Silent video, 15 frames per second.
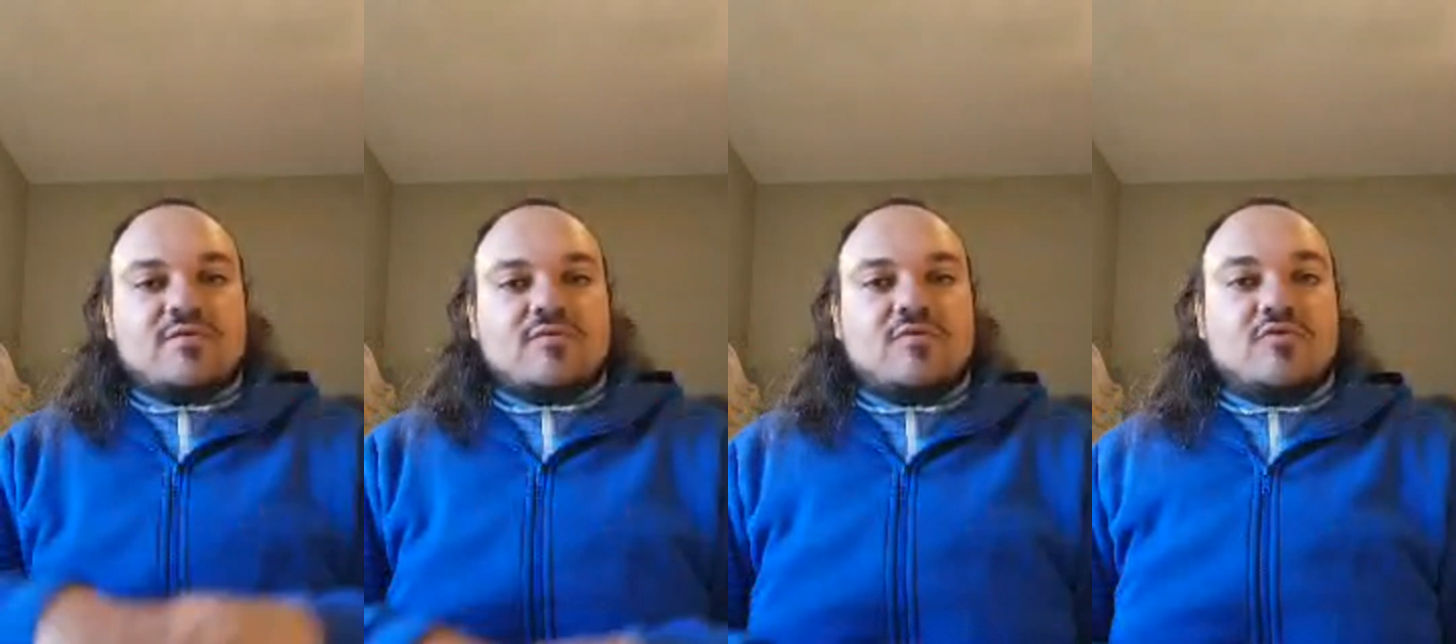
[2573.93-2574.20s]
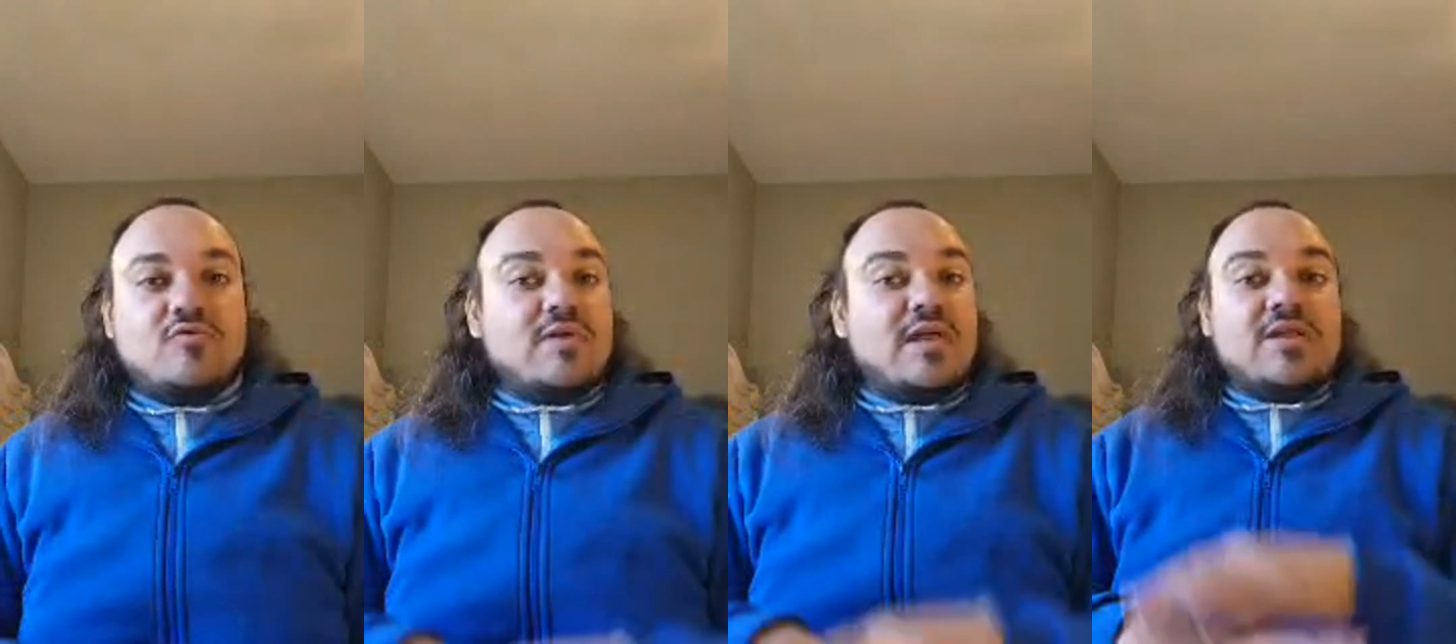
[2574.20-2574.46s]

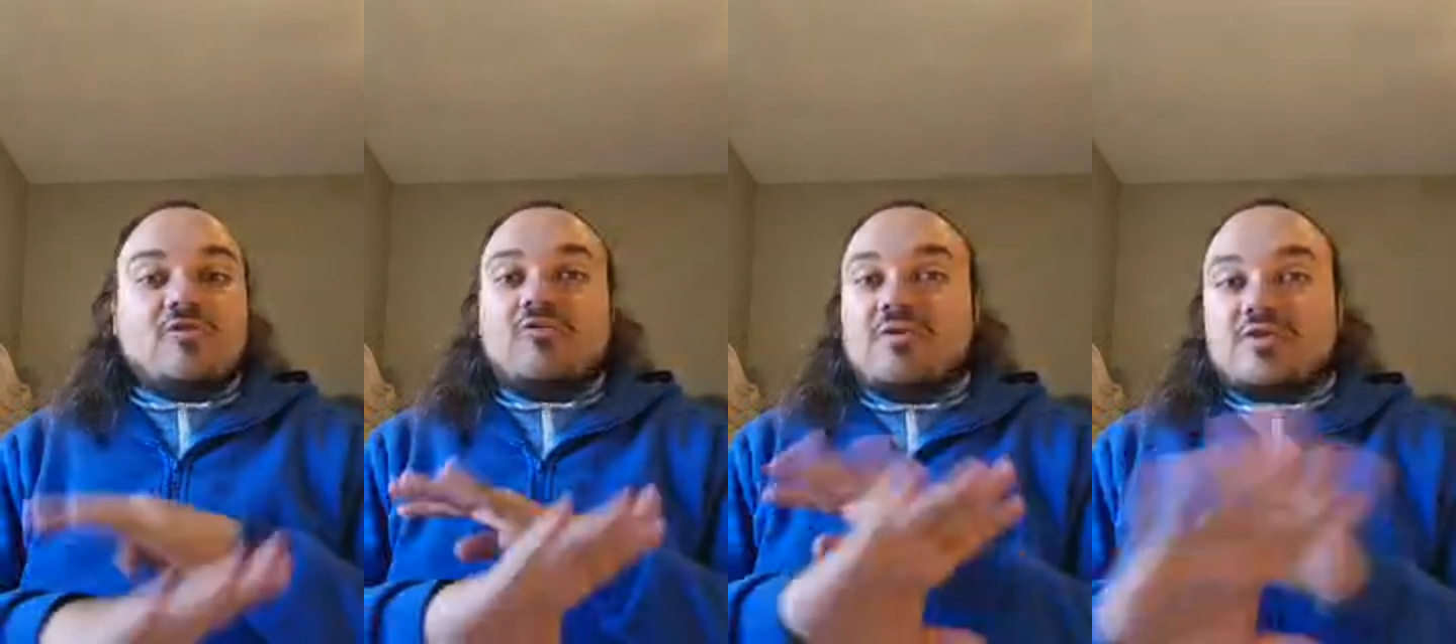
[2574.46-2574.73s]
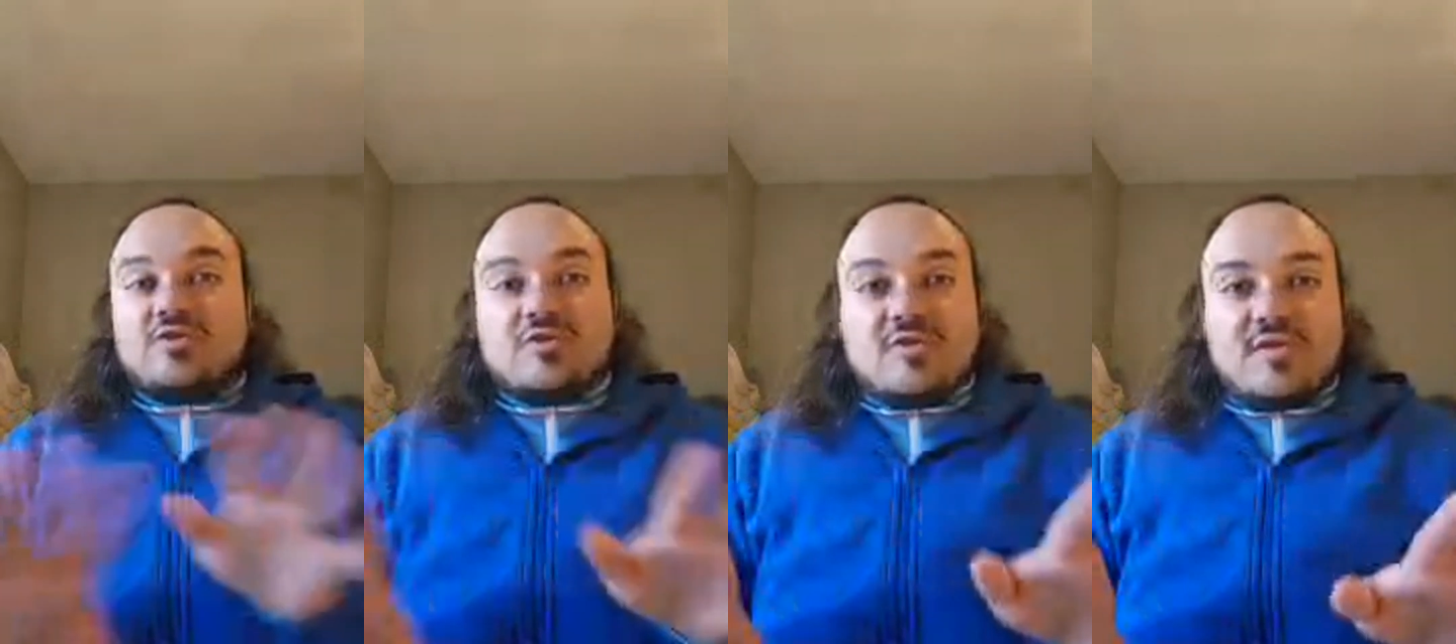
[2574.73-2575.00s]
You can
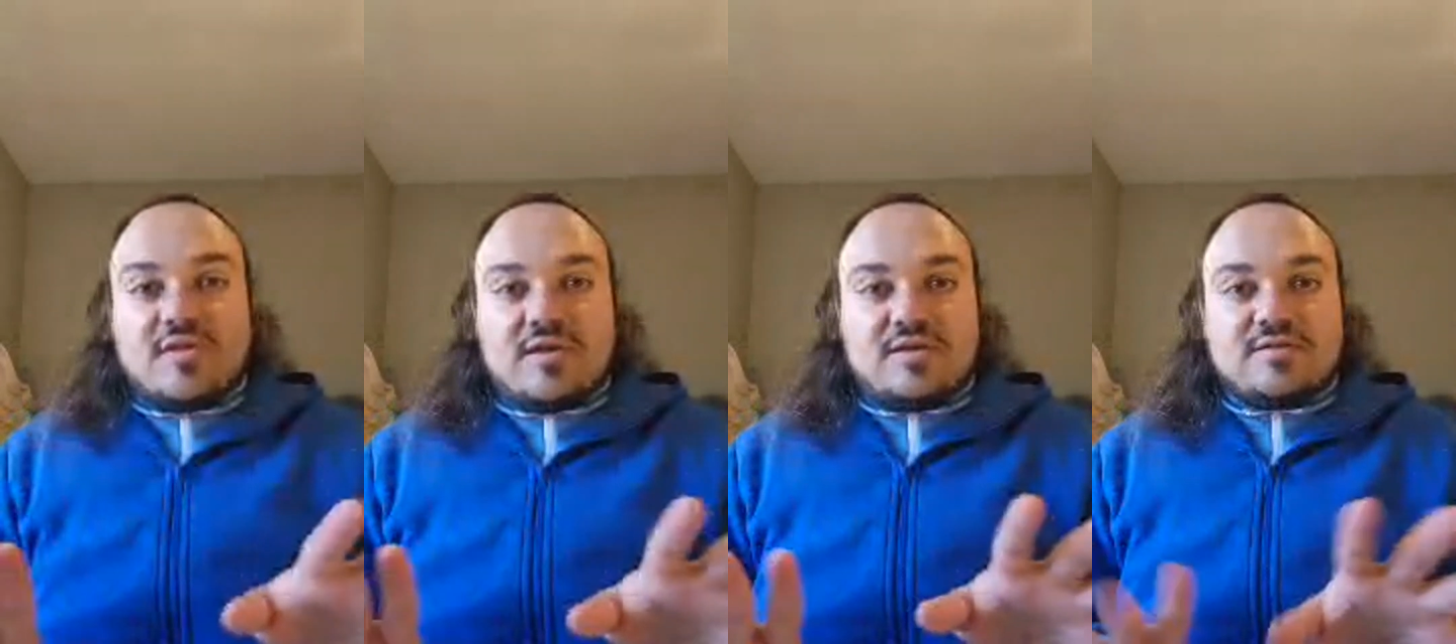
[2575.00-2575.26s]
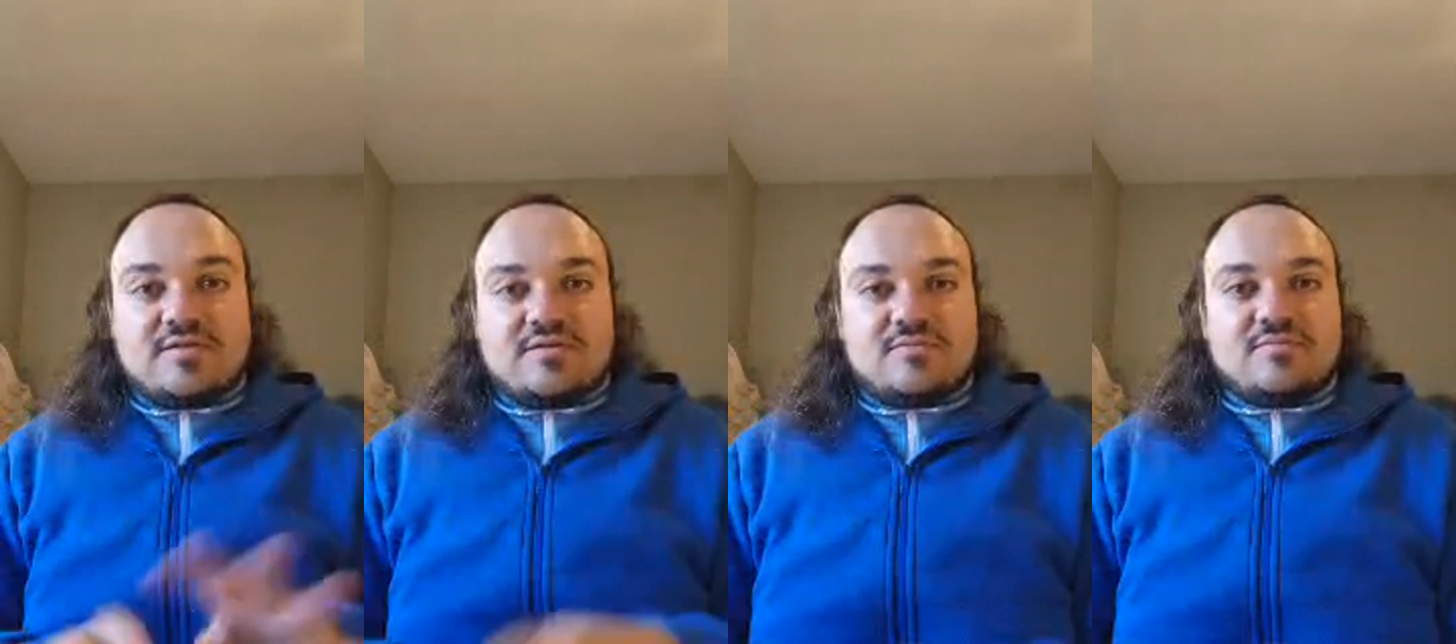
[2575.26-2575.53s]
question things.